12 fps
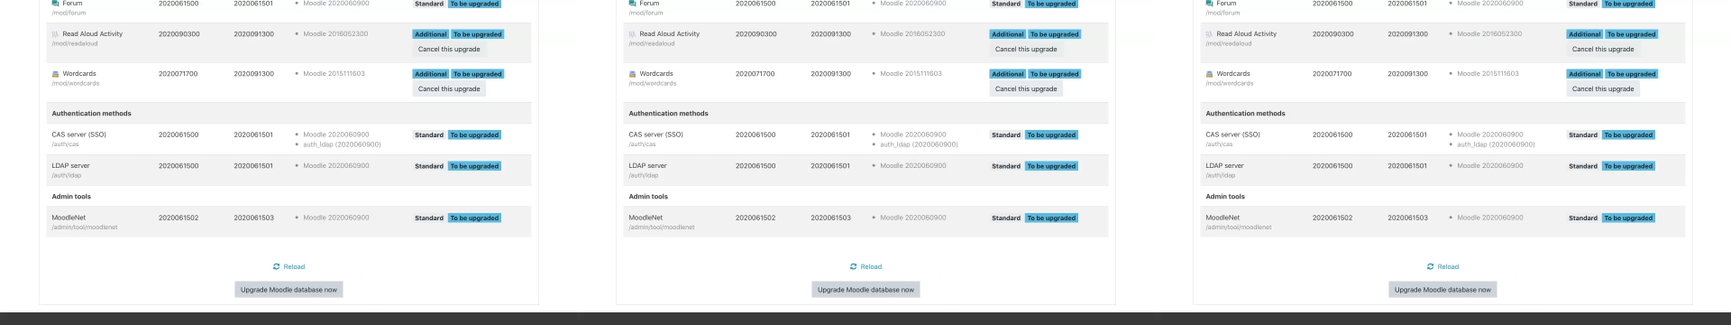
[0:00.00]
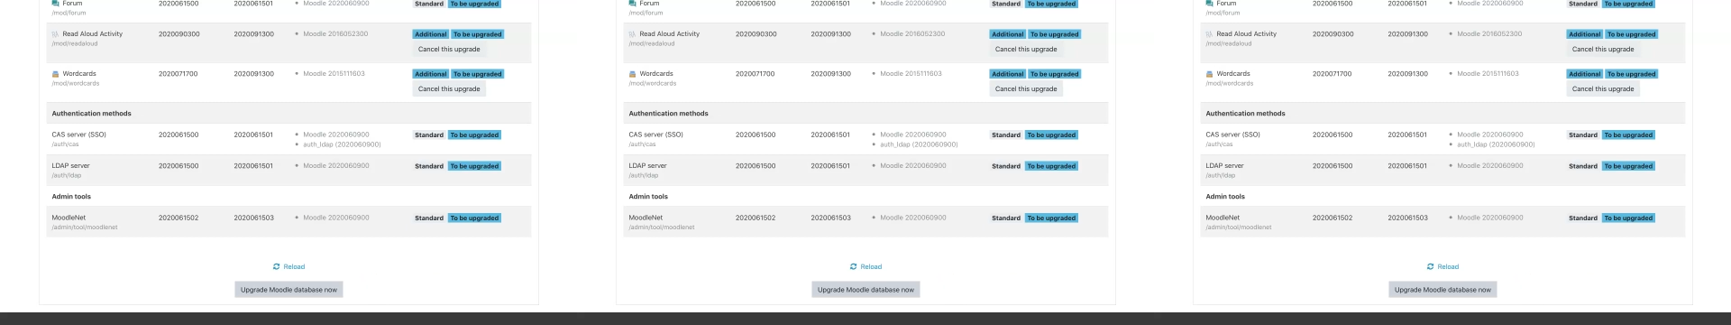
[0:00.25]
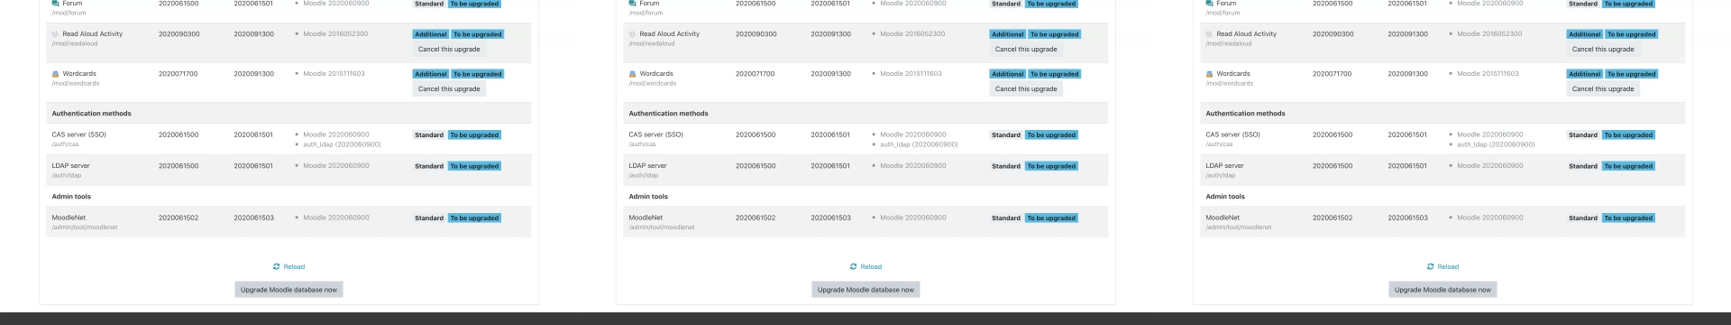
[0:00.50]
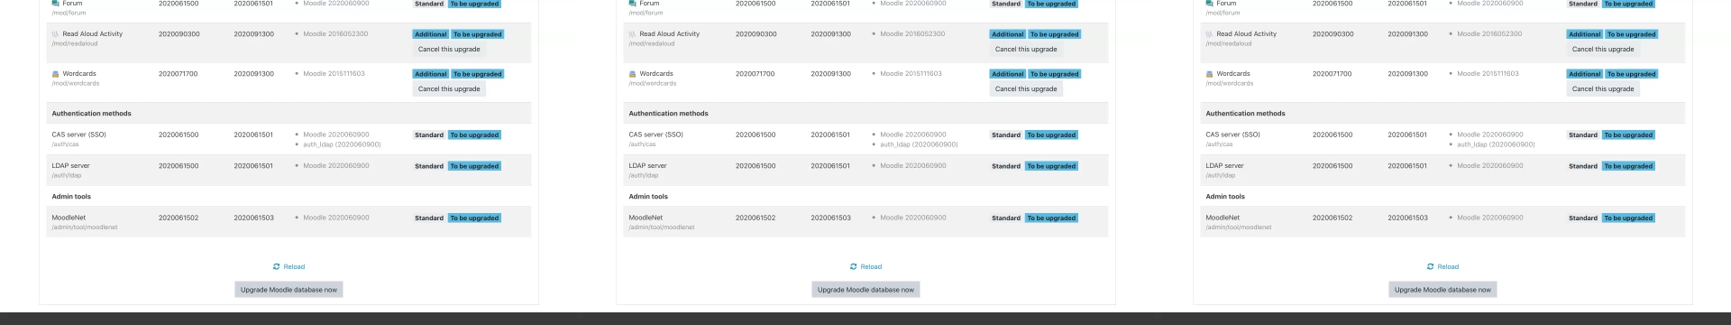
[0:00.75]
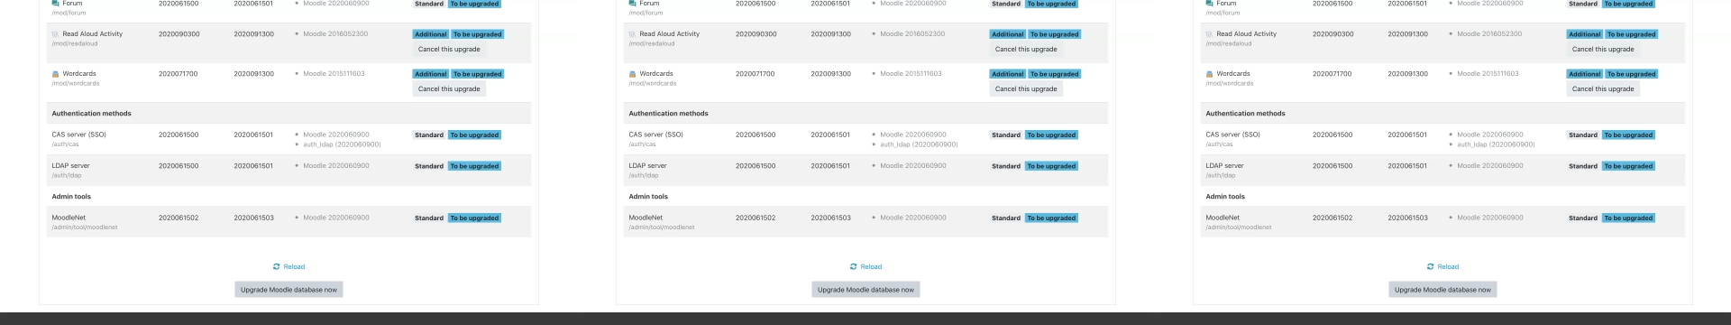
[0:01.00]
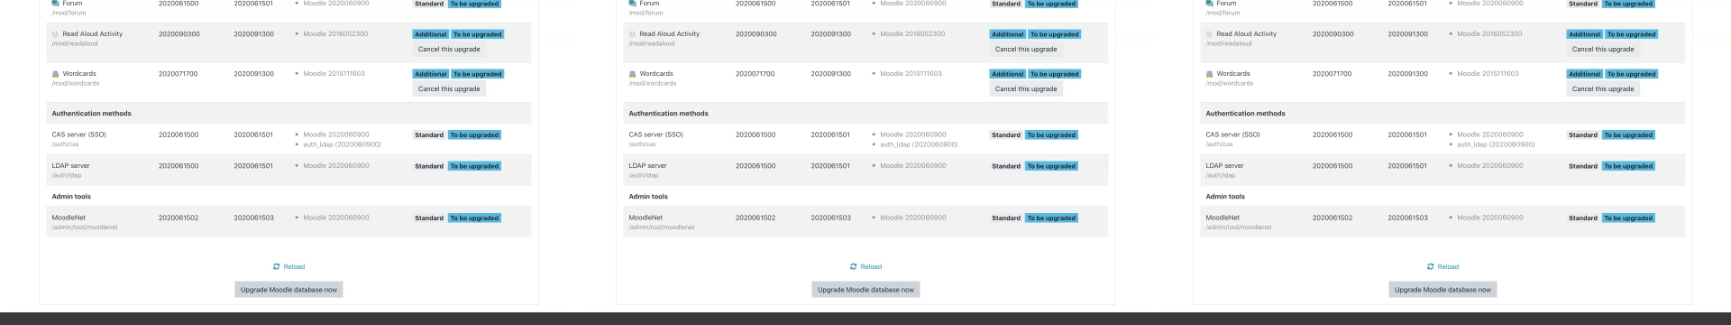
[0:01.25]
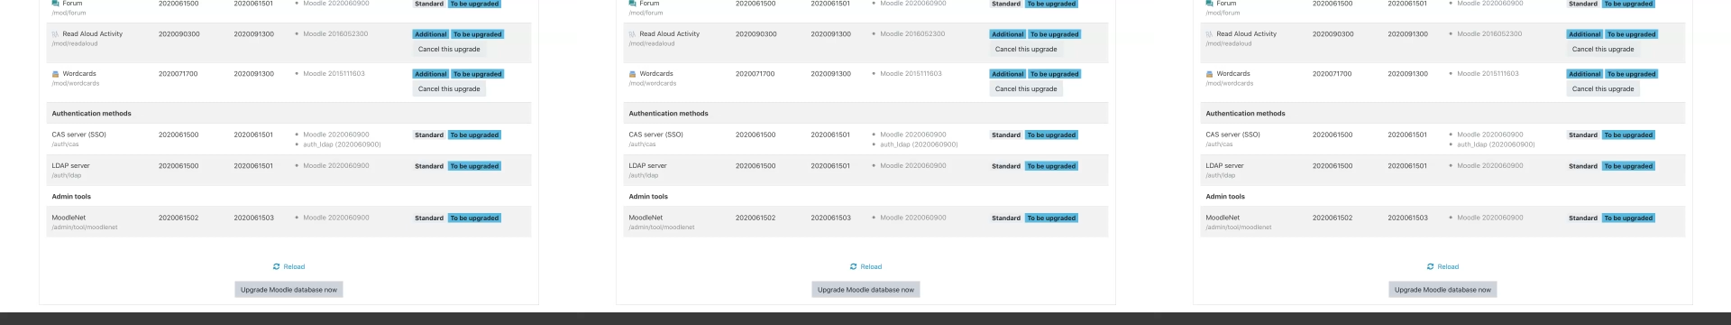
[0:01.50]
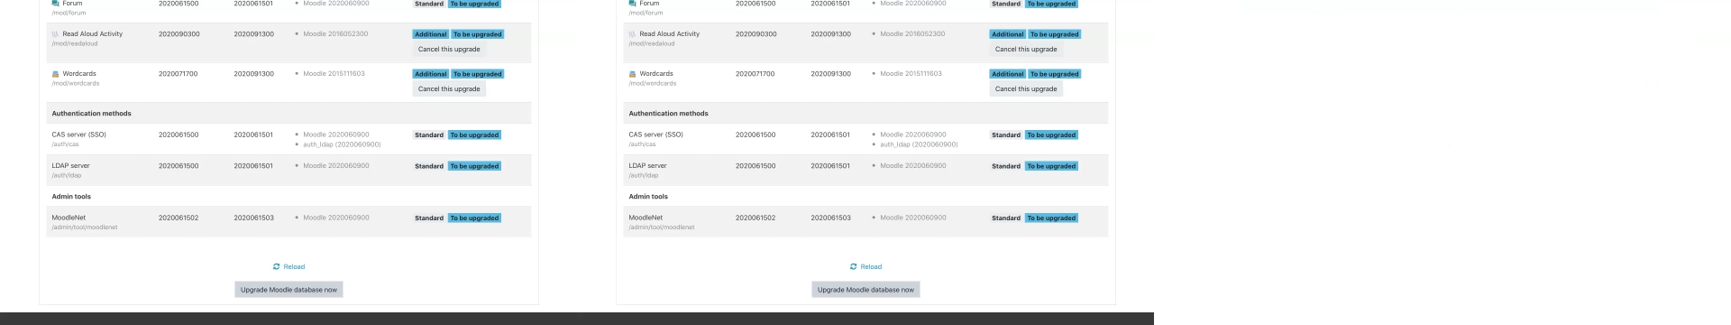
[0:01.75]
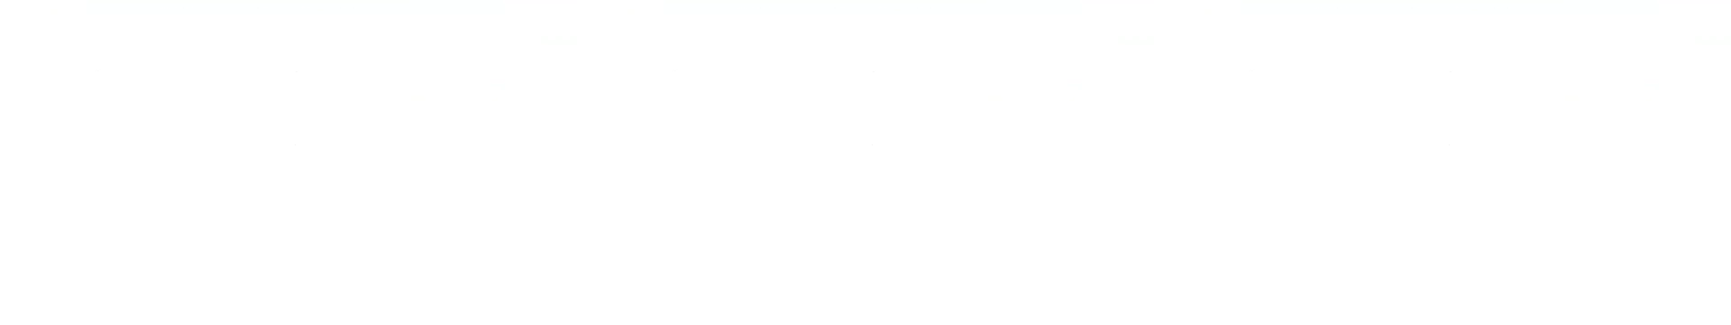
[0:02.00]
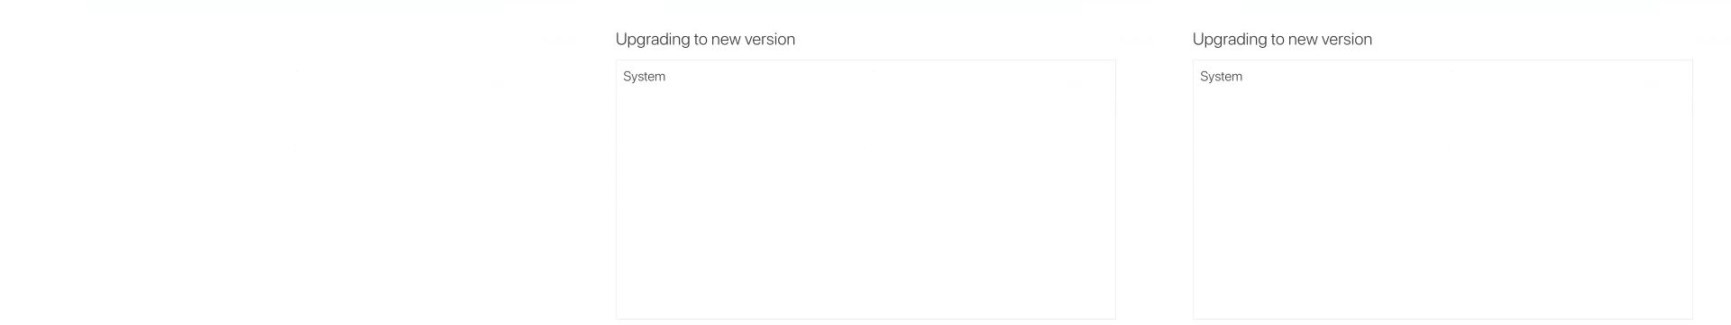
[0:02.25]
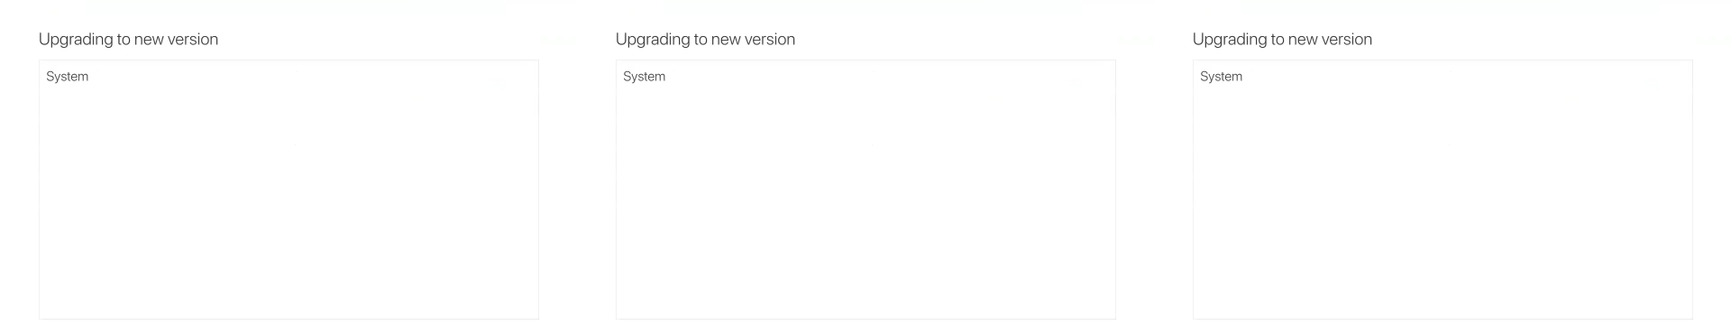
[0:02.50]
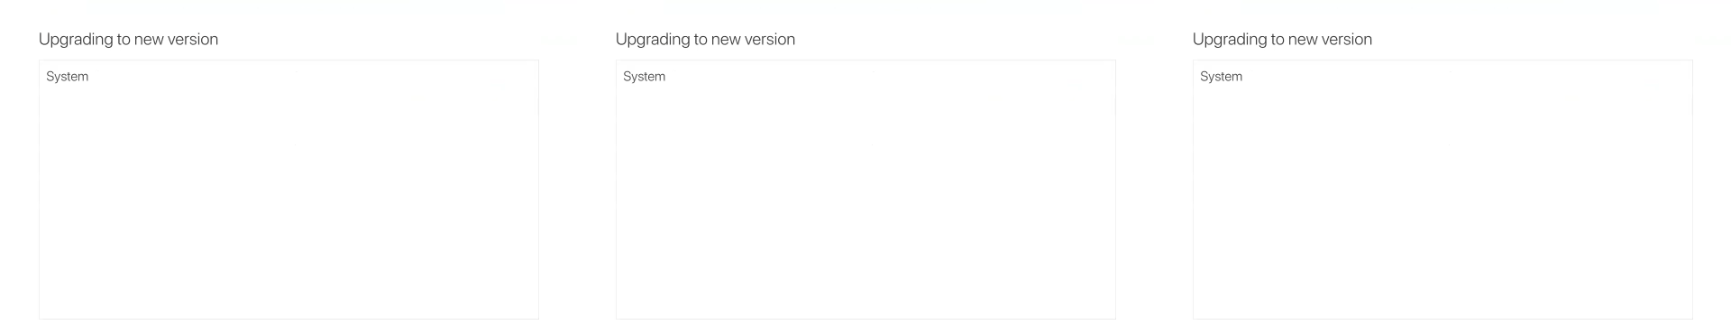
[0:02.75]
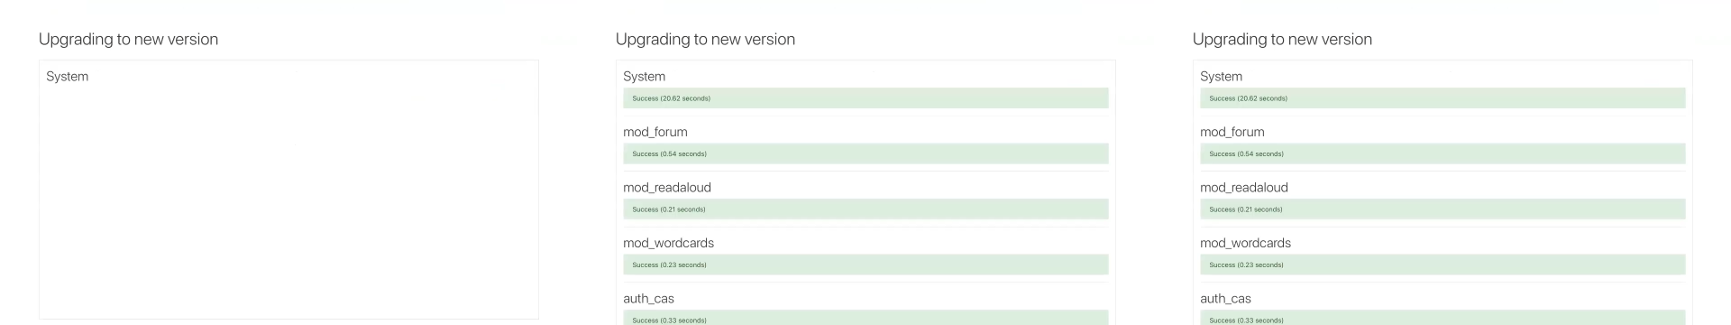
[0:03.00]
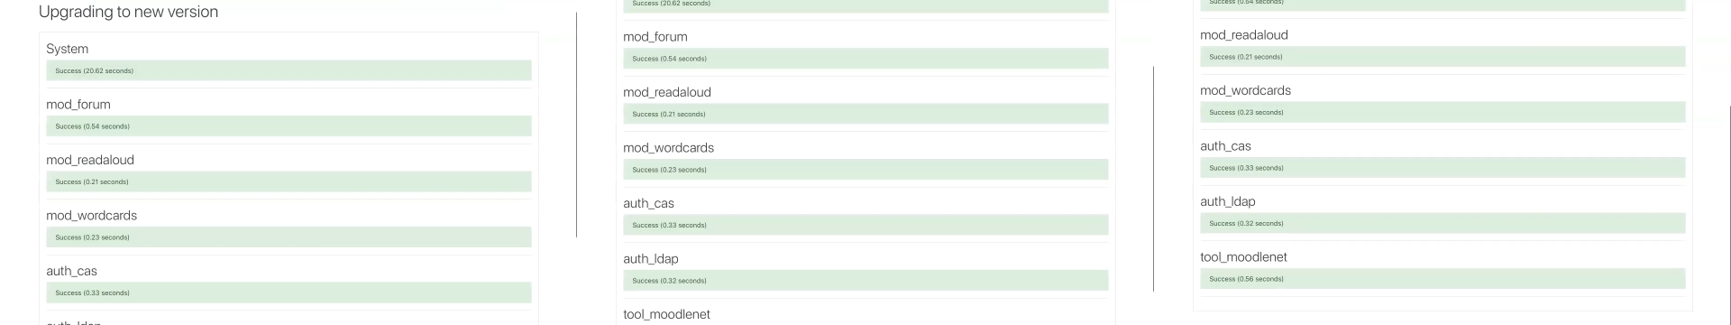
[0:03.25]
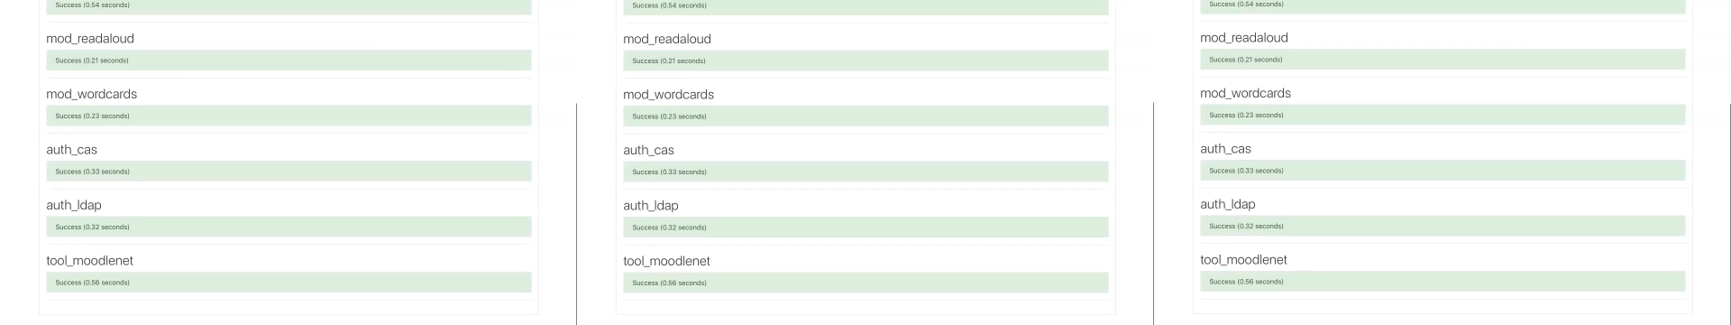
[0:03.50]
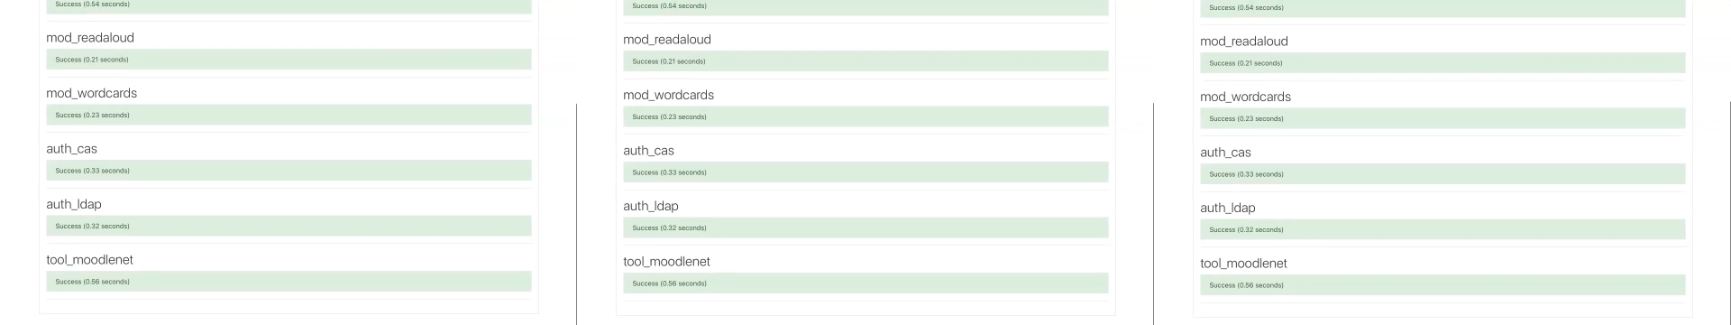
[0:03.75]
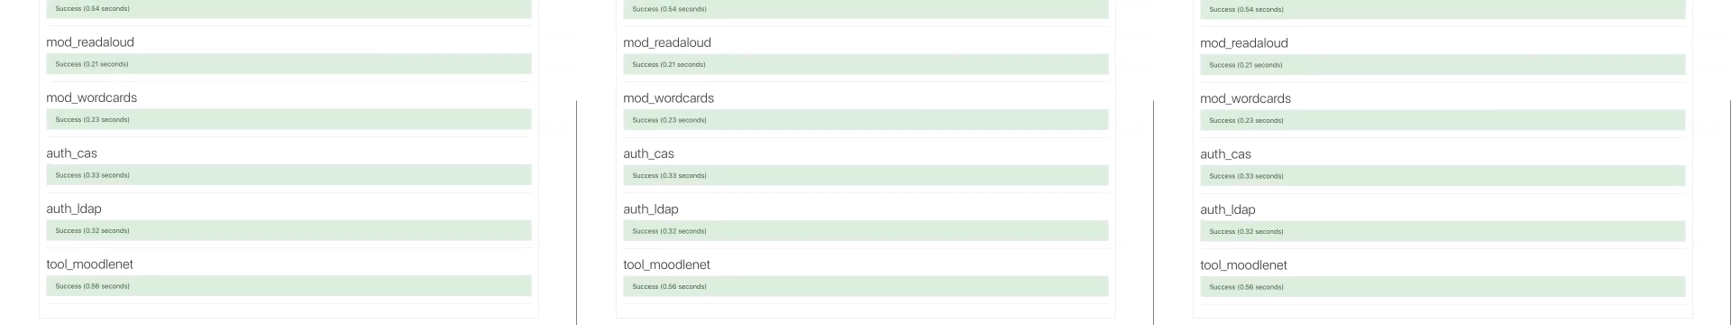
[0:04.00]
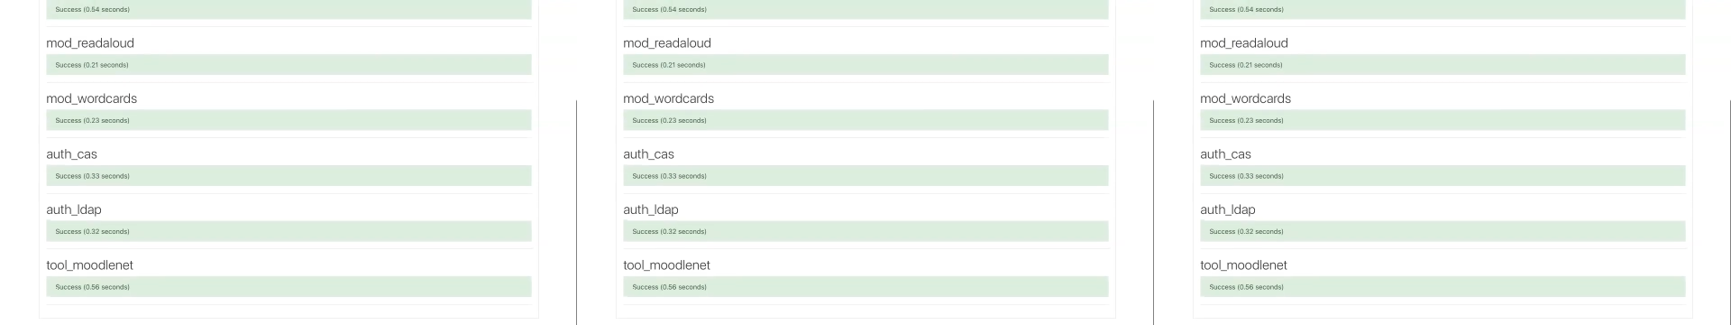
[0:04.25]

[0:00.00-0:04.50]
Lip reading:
No face is visible, so there are no lips to read.